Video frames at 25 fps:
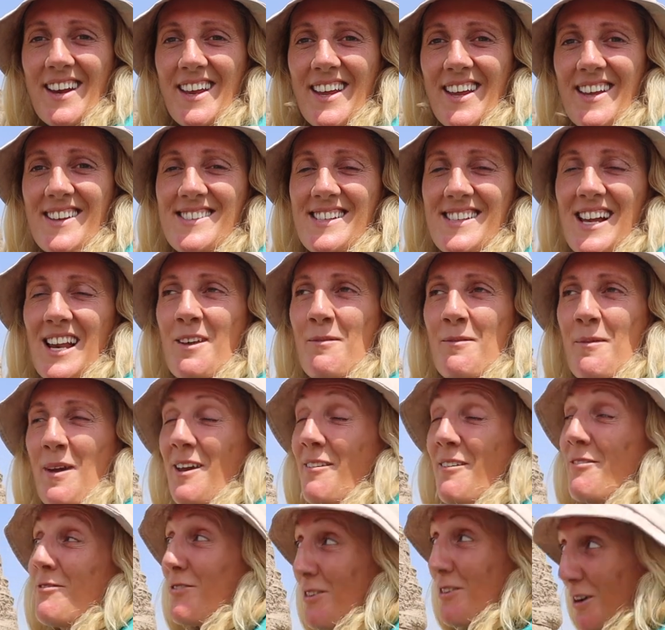and he's telling
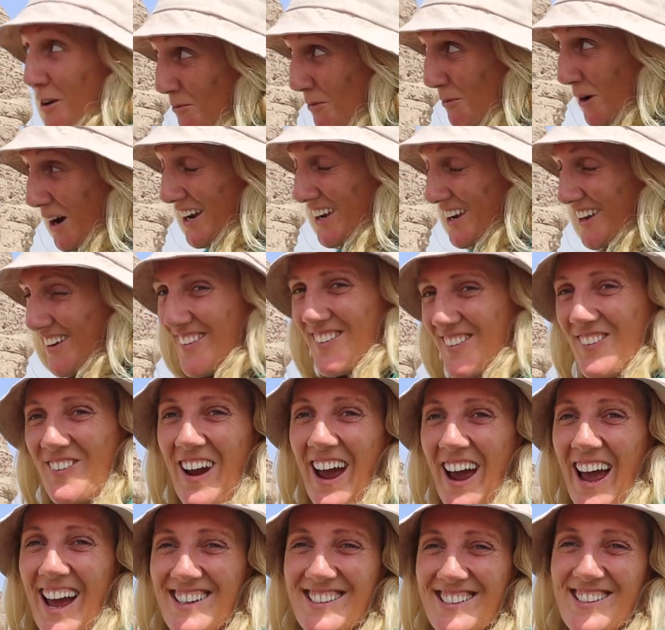me from what he's
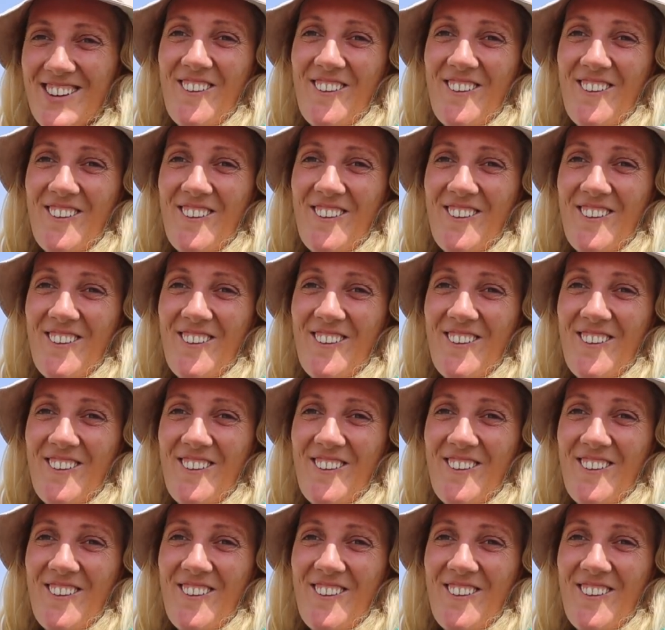read,